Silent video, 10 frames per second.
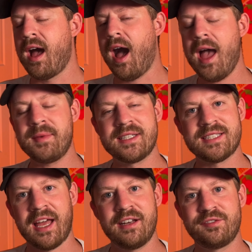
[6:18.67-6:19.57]
I'm
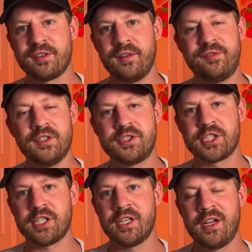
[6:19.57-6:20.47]
excited for a
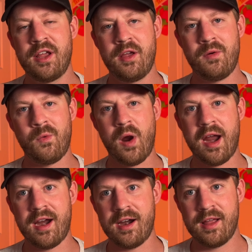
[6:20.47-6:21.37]
future
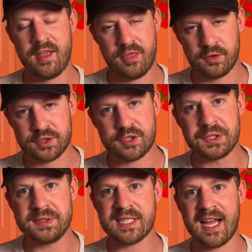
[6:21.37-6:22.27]
where those
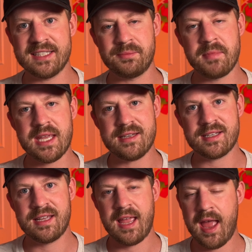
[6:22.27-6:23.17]
two sides
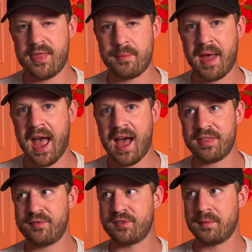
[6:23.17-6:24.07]
meet and the
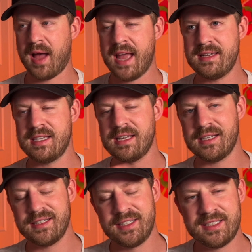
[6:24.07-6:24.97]
path from
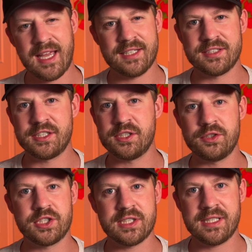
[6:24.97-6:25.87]
idea to
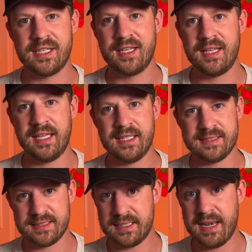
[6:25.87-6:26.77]
execution
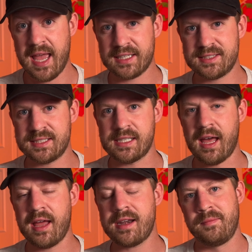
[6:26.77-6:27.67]
is next to
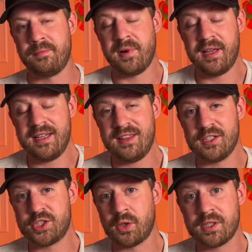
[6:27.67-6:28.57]
none. But in
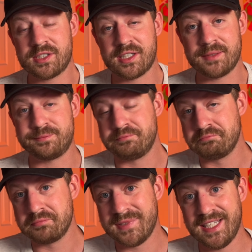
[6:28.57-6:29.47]
the short term,
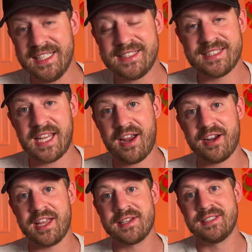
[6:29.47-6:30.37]
it's
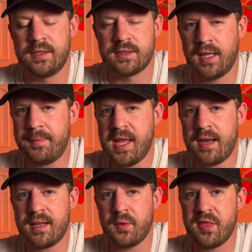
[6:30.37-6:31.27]
scary. So let me
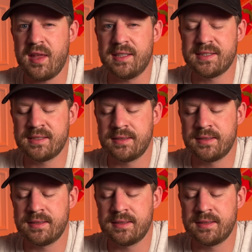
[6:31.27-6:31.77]
end it with this.